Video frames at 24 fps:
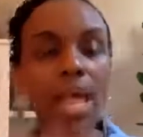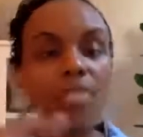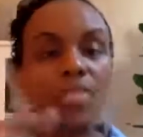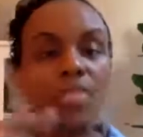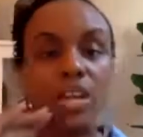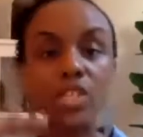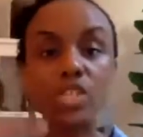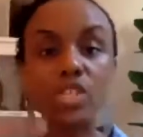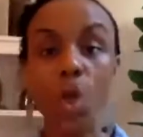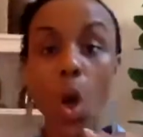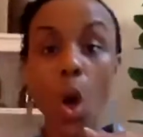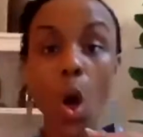
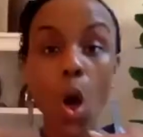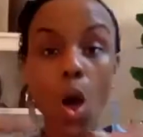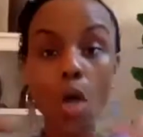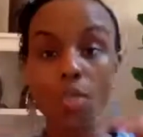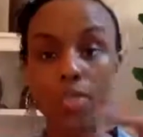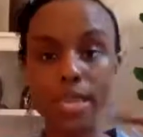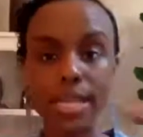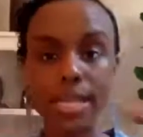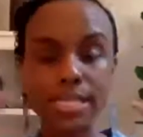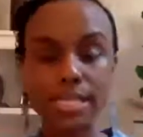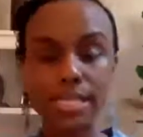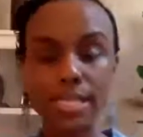There's all
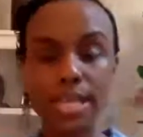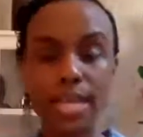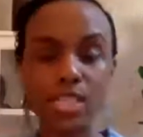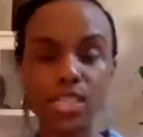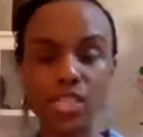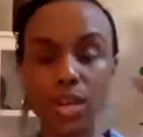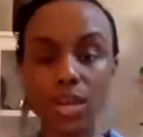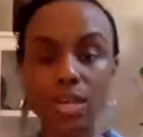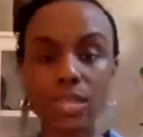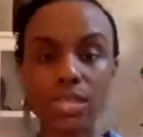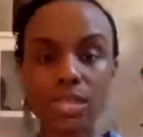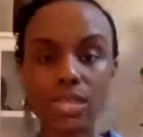these things
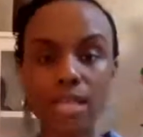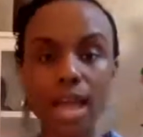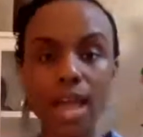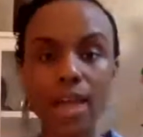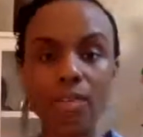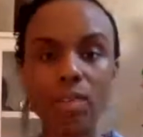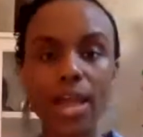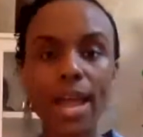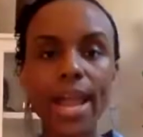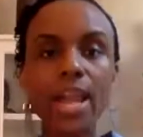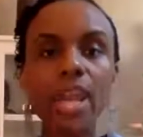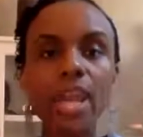that are set,
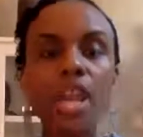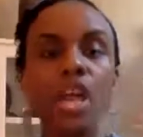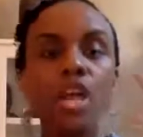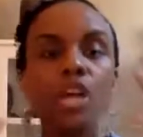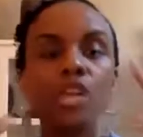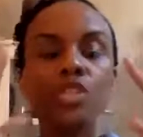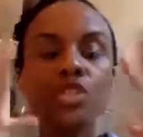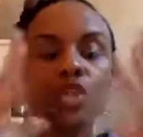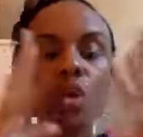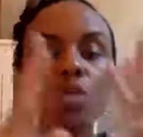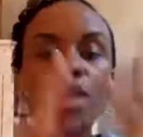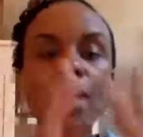right?
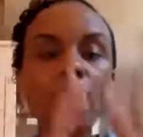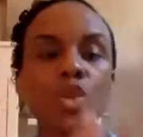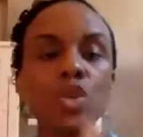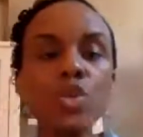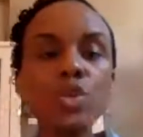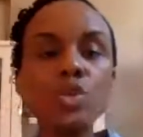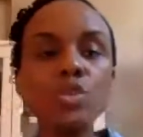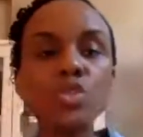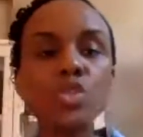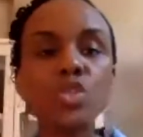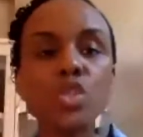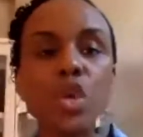So then
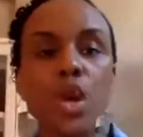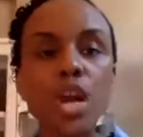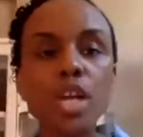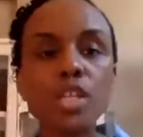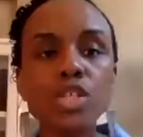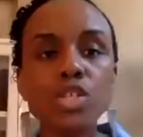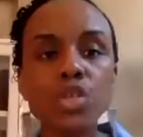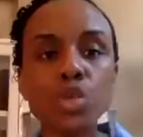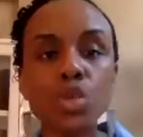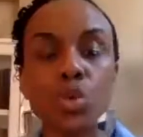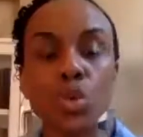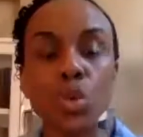you start
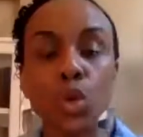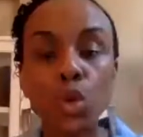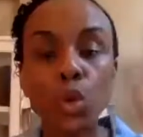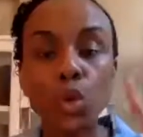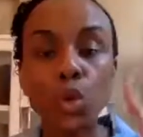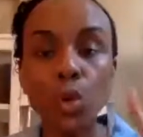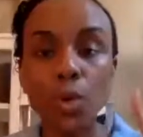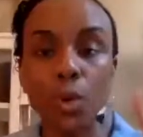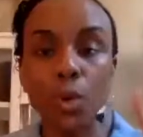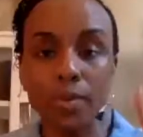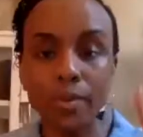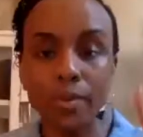to
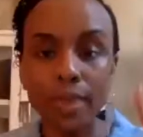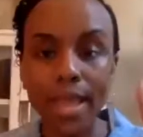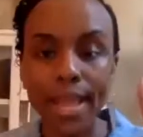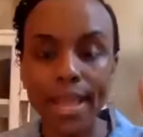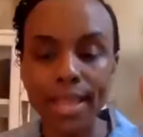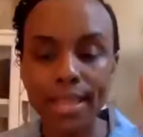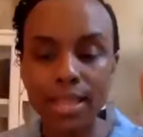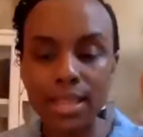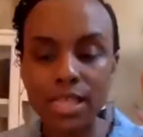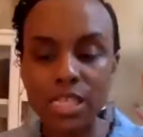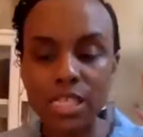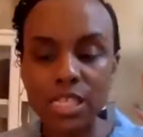
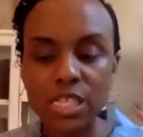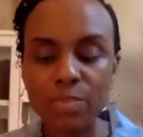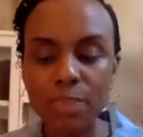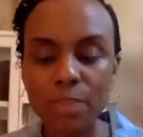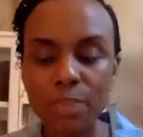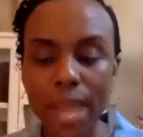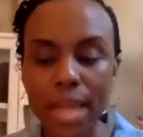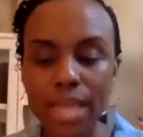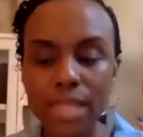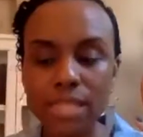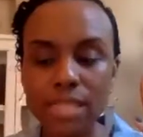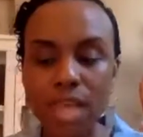curate this
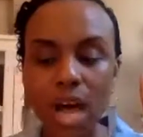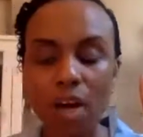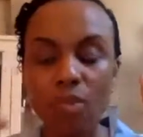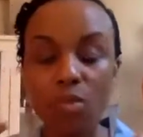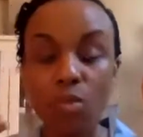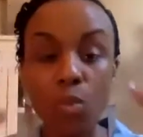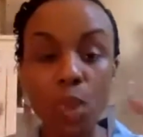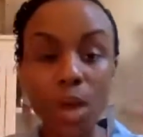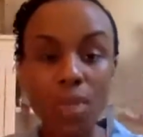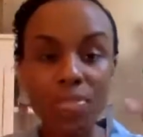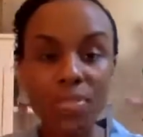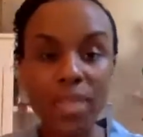space of
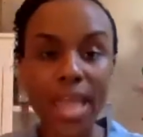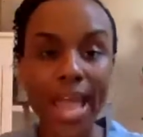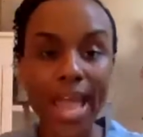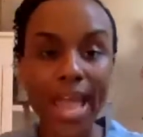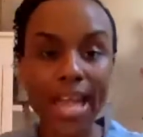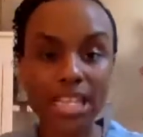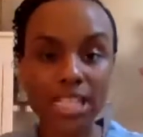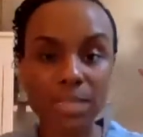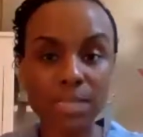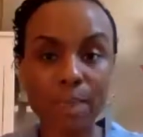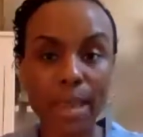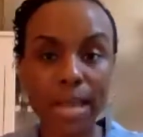what the
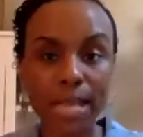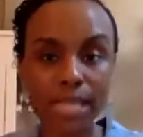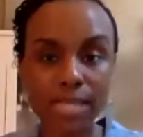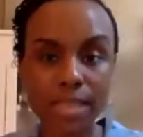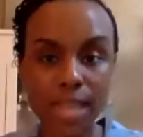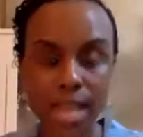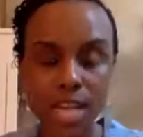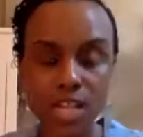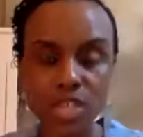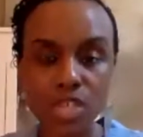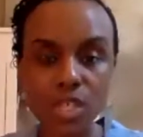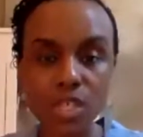
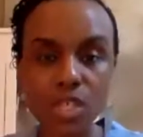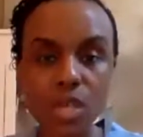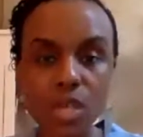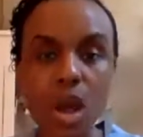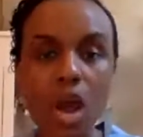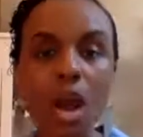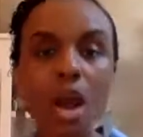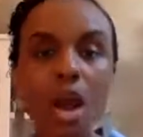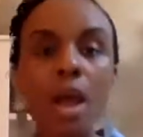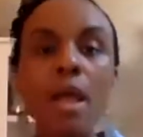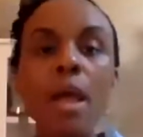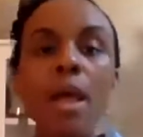expectations
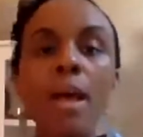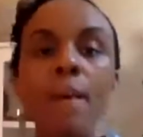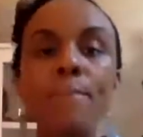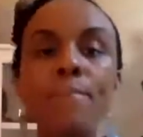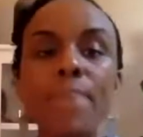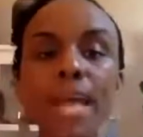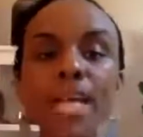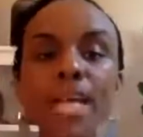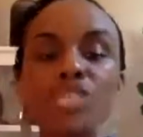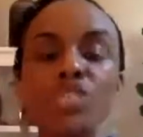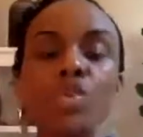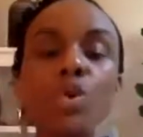are
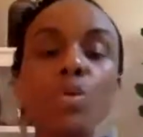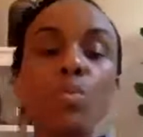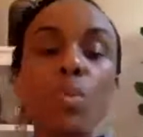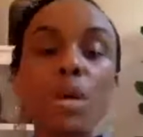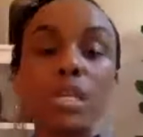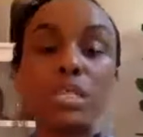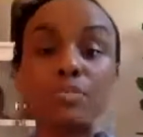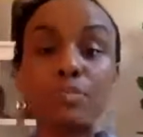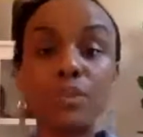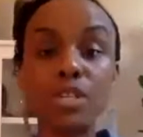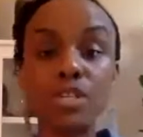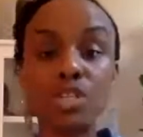based on
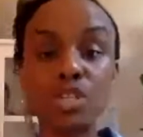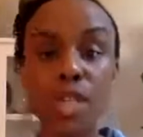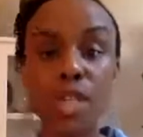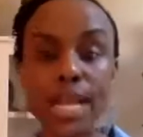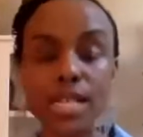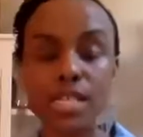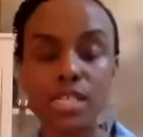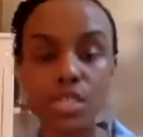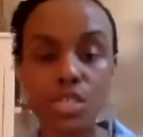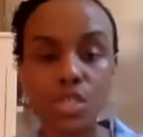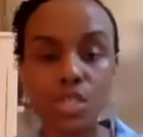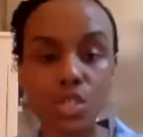what's
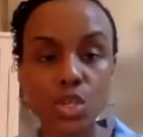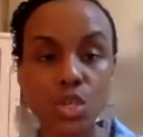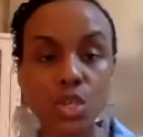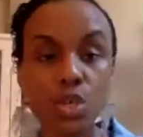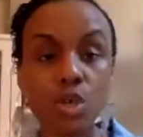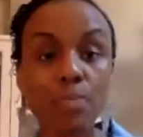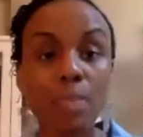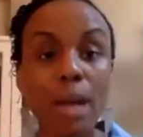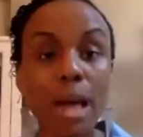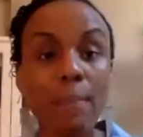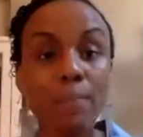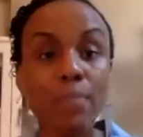projected to
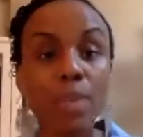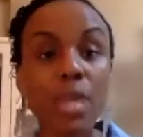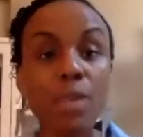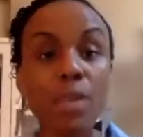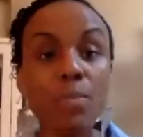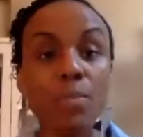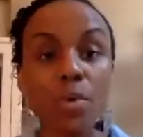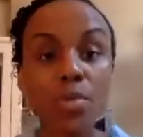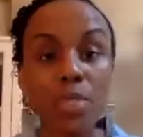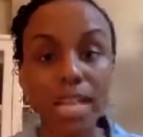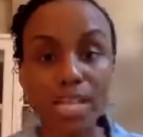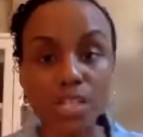you by
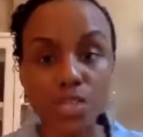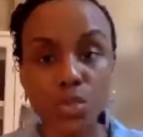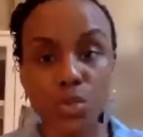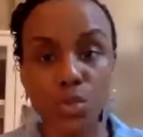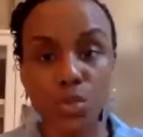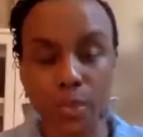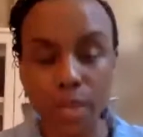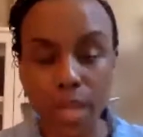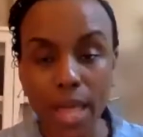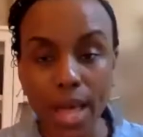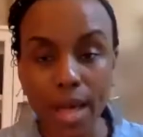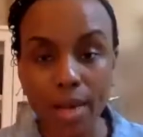people that you
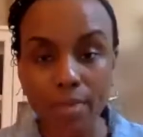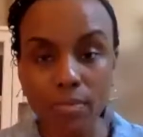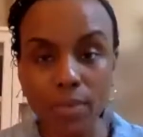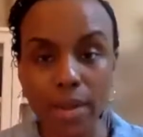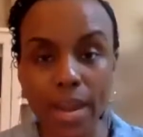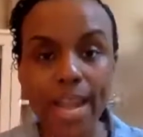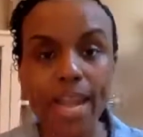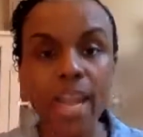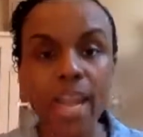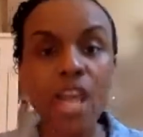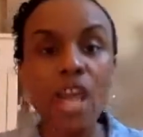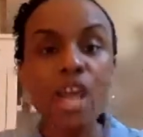love,
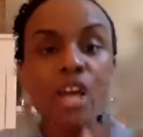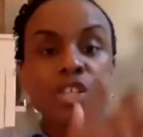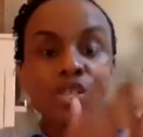right?